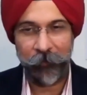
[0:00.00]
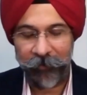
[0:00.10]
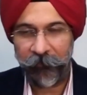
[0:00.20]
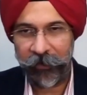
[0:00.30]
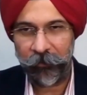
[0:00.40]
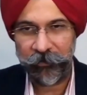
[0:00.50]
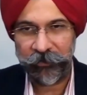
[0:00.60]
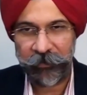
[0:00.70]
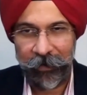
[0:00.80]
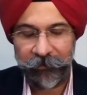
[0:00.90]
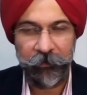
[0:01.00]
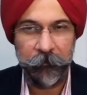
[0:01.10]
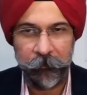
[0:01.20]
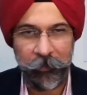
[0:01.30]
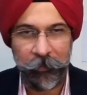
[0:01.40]
My father was a mentor,
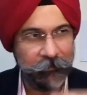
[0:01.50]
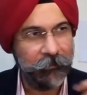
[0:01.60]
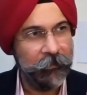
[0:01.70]
but